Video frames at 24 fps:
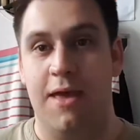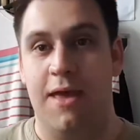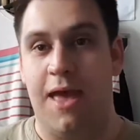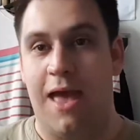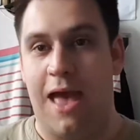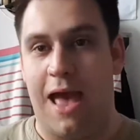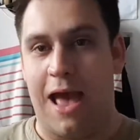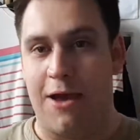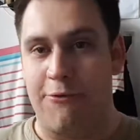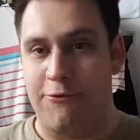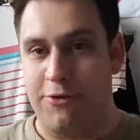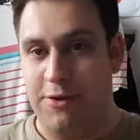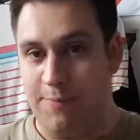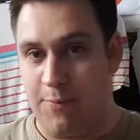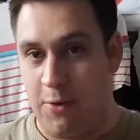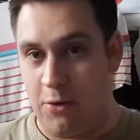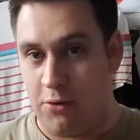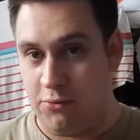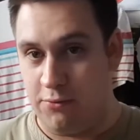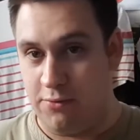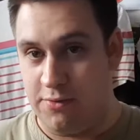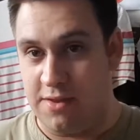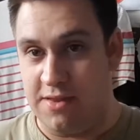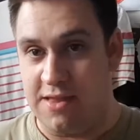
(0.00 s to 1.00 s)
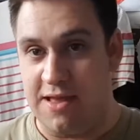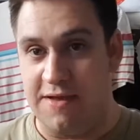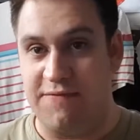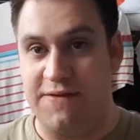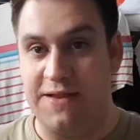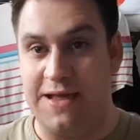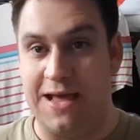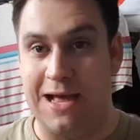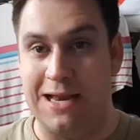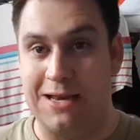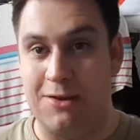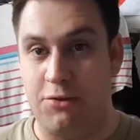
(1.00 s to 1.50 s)
Harry Potter and the Deathly
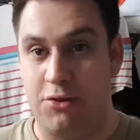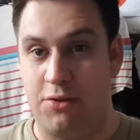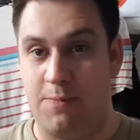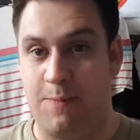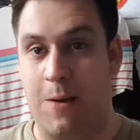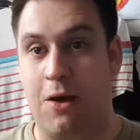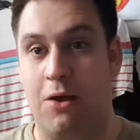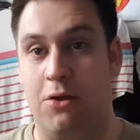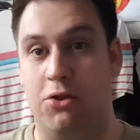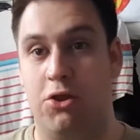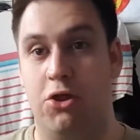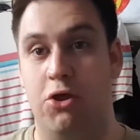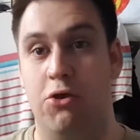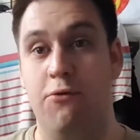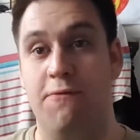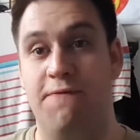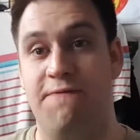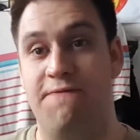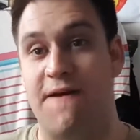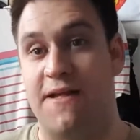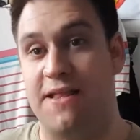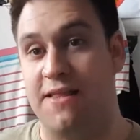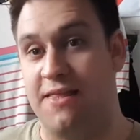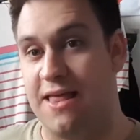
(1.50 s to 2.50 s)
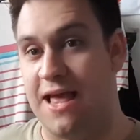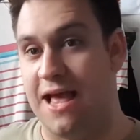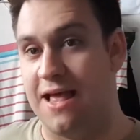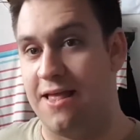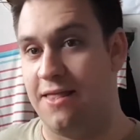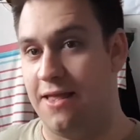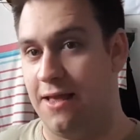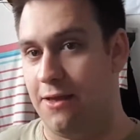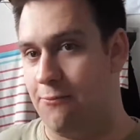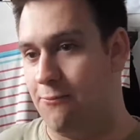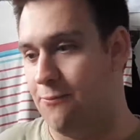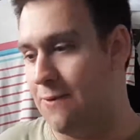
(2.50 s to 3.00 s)
Hallows Part 2,
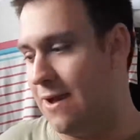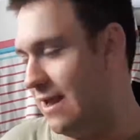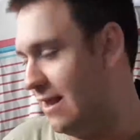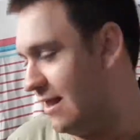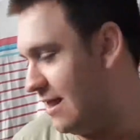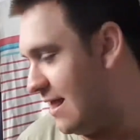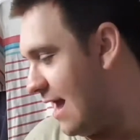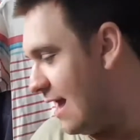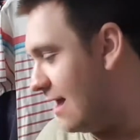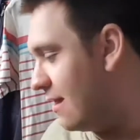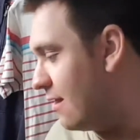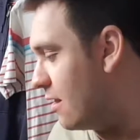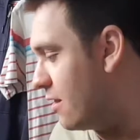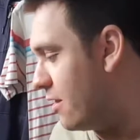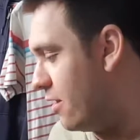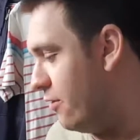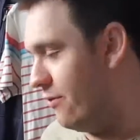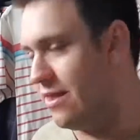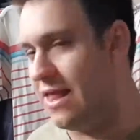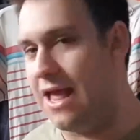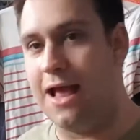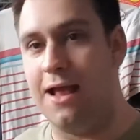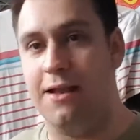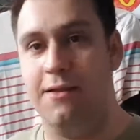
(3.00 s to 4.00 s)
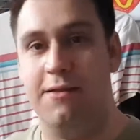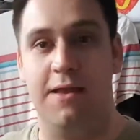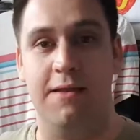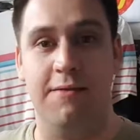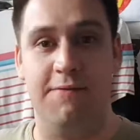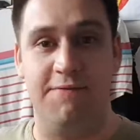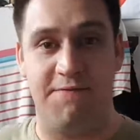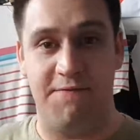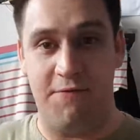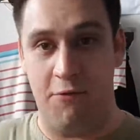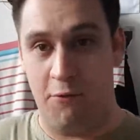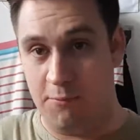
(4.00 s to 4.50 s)
fantastic way to end the series. And in
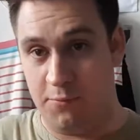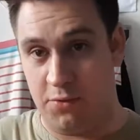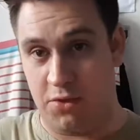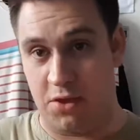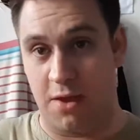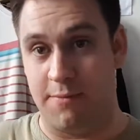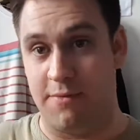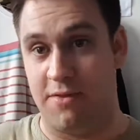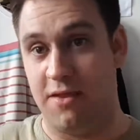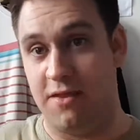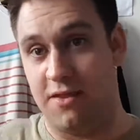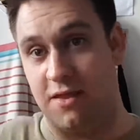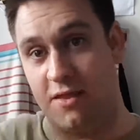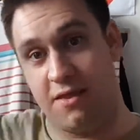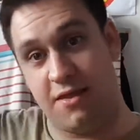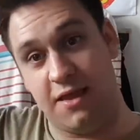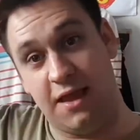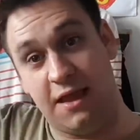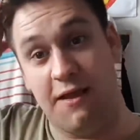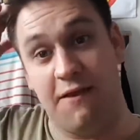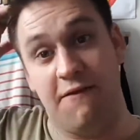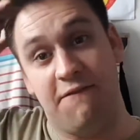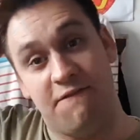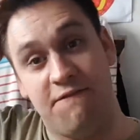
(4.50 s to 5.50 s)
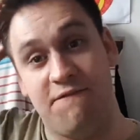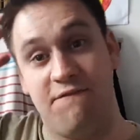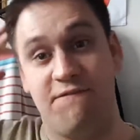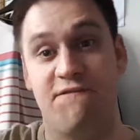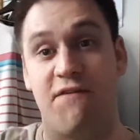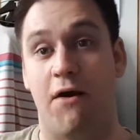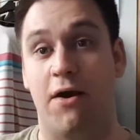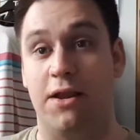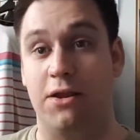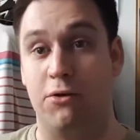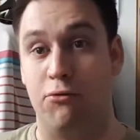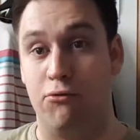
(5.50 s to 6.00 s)
film terms, this is the
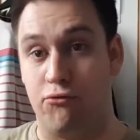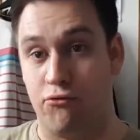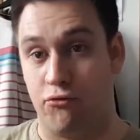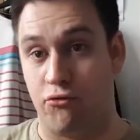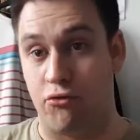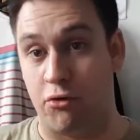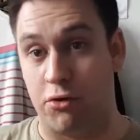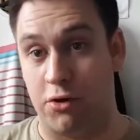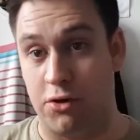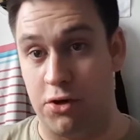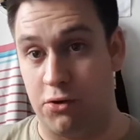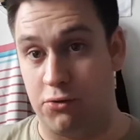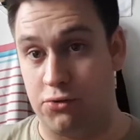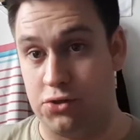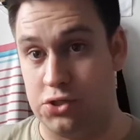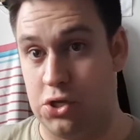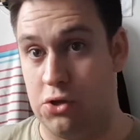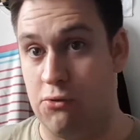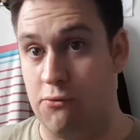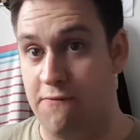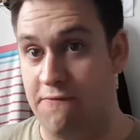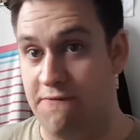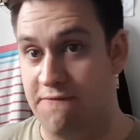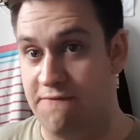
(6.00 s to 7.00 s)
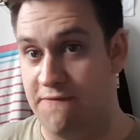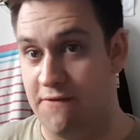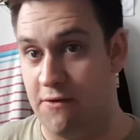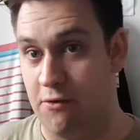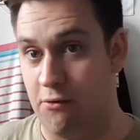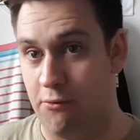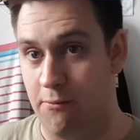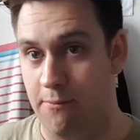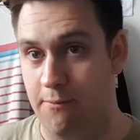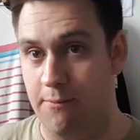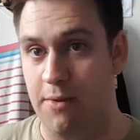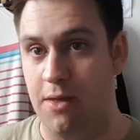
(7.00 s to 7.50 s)
final chronological
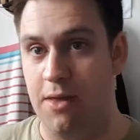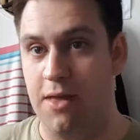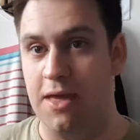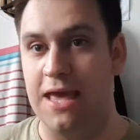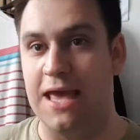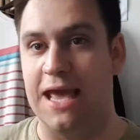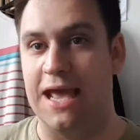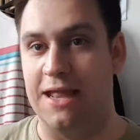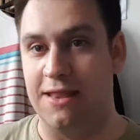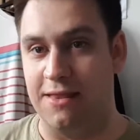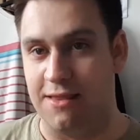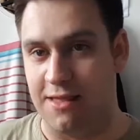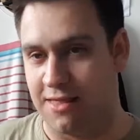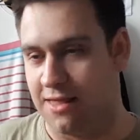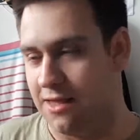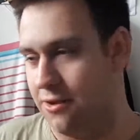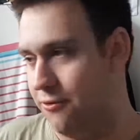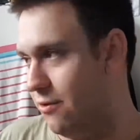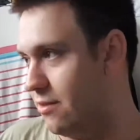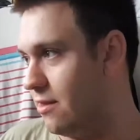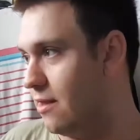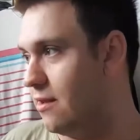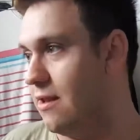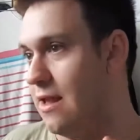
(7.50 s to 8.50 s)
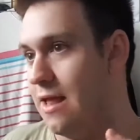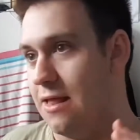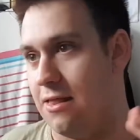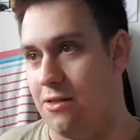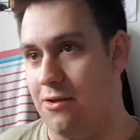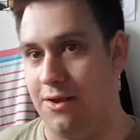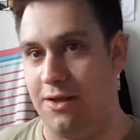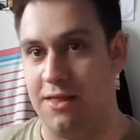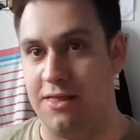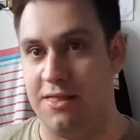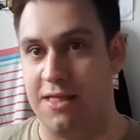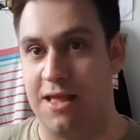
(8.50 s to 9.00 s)
film in the series, unless,
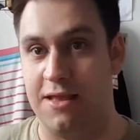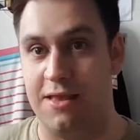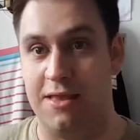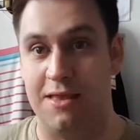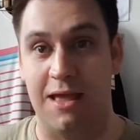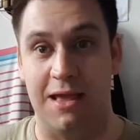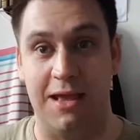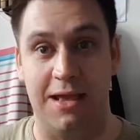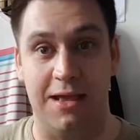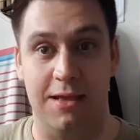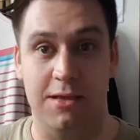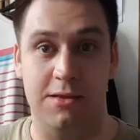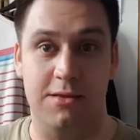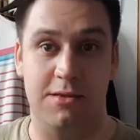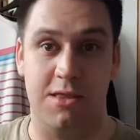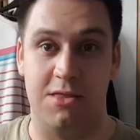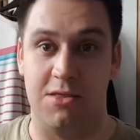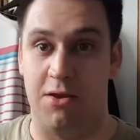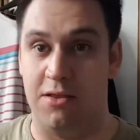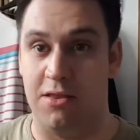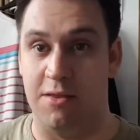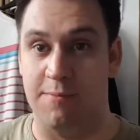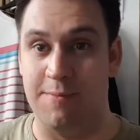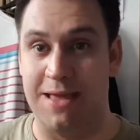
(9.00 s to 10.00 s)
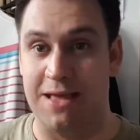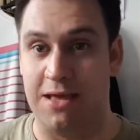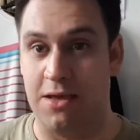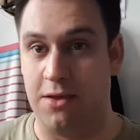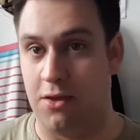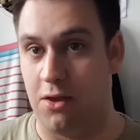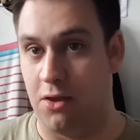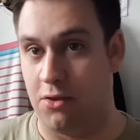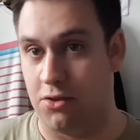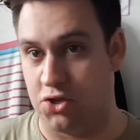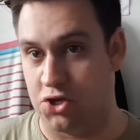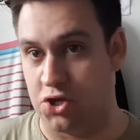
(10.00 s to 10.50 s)
like I said, they decide to make a
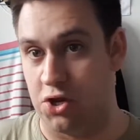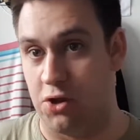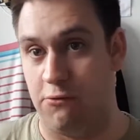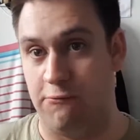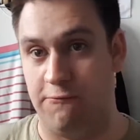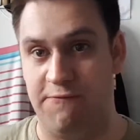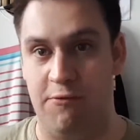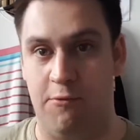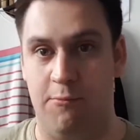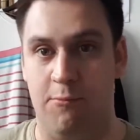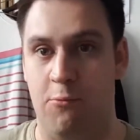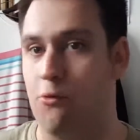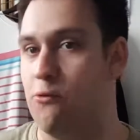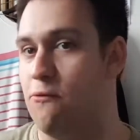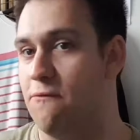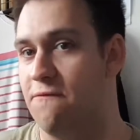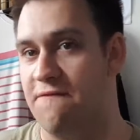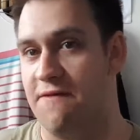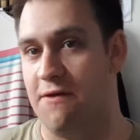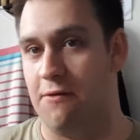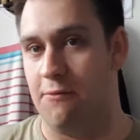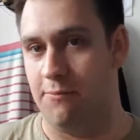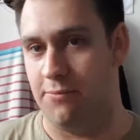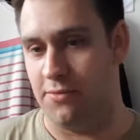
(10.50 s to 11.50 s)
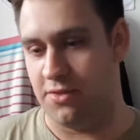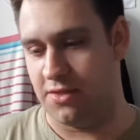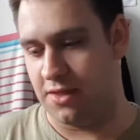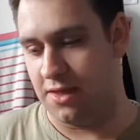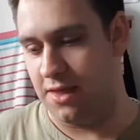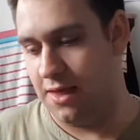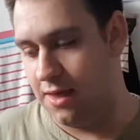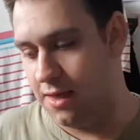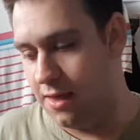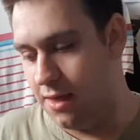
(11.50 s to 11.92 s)
Cursed Child film or films.